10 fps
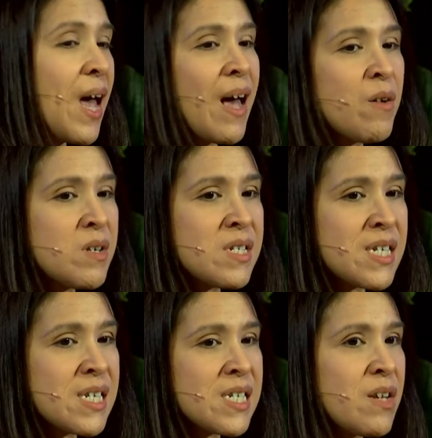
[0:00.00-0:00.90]
how does
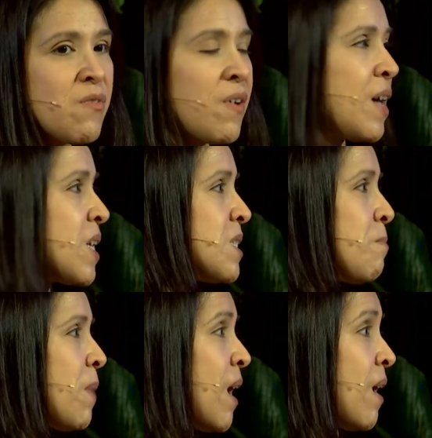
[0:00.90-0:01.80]
this affect
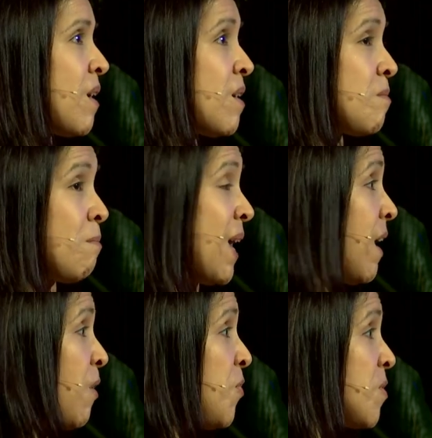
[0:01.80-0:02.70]
my my
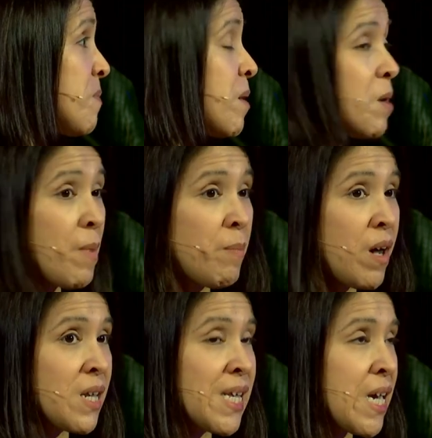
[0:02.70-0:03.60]
health you know my
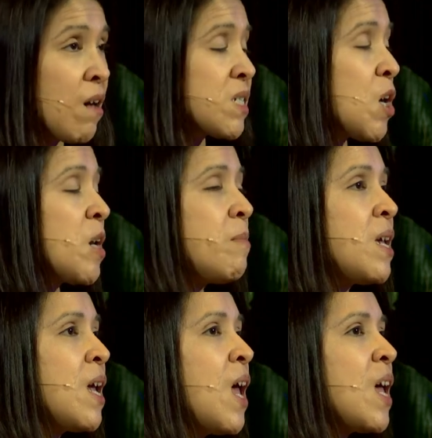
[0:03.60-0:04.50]
bodily
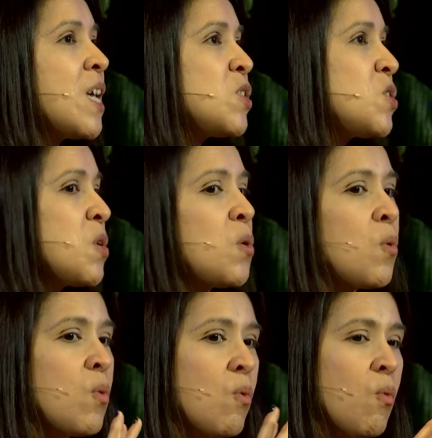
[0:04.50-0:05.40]
autonomy and
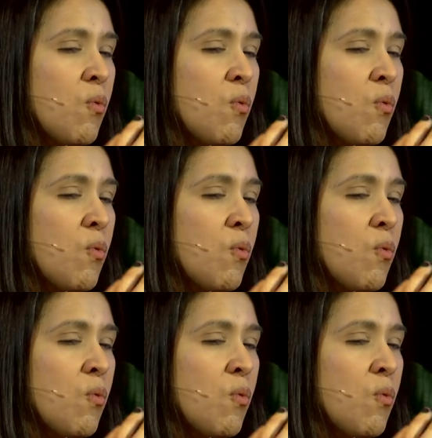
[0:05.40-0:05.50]
so